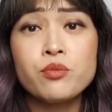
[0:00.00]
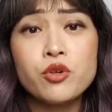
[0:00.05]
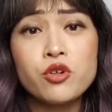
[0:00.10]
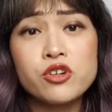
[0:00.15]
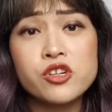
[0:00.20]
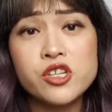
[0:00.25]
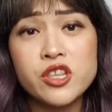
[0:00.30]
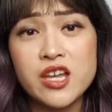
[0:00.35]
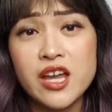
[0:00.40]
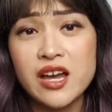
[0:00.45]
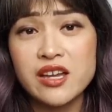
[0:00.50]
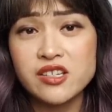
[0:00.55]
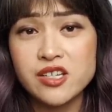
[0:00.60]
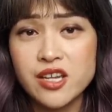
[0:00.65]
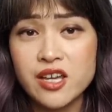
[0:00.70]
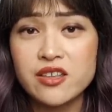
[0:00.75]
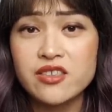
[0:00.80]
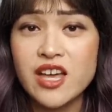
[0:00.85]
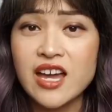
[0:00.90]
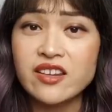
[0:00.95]
push the
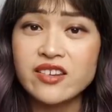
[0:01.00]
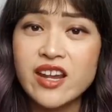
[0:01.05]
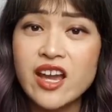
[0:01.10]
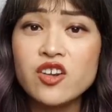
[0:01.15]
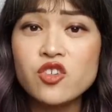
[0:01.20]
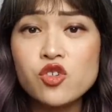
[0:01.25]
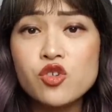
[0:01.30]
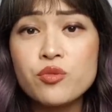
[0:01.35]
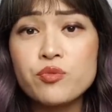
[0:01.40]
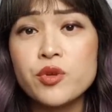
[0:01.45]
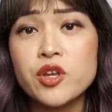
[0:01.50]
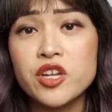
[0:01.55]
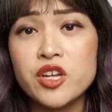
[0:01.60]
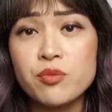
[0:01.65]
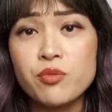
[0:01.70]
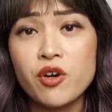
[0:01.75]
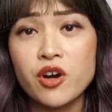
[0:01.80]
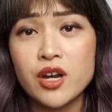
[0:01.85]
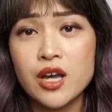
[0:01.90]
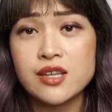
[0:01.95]
idea that natural beauty
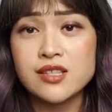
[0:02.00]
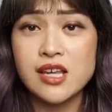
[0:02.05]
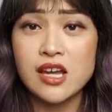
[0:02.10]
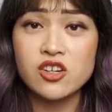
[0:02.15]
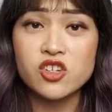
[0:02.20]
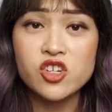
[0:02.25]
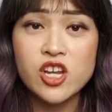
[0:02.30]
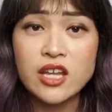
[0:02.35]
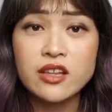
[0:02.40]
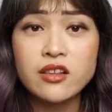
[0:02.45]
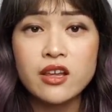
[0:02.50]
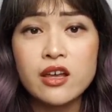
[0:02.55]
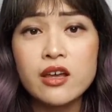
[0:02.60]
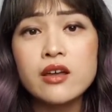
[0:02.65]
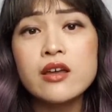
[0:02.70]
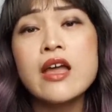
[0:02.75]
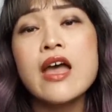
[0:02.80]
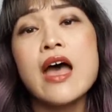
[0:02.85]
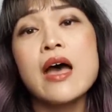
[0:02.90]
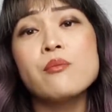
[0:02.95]
products are gentler
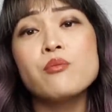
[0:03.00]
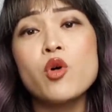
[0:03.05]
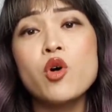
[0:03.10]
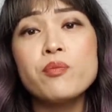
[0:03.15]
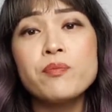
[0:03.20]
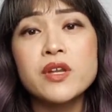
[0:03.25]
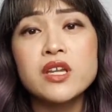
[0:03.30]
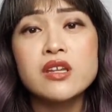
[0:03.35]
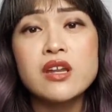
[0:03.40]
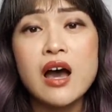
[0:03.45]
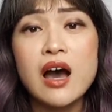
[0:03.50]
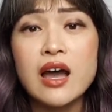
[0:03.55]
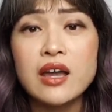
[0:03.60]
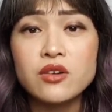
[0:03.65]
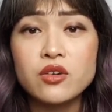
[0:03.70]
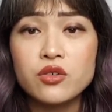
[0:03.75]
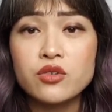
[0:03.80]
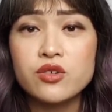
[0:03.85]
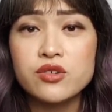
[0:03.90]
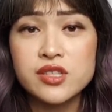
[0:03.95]
and more
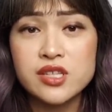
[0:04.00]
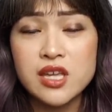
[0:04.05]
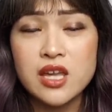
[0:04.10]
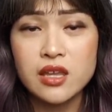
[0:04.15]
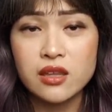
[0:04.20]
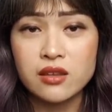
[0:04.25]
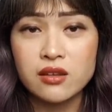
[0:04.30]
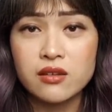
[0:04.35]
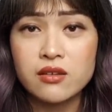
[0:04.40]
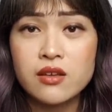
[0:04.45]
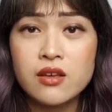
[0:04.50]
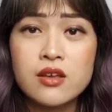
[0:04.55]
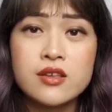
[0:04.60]
benign on your skin,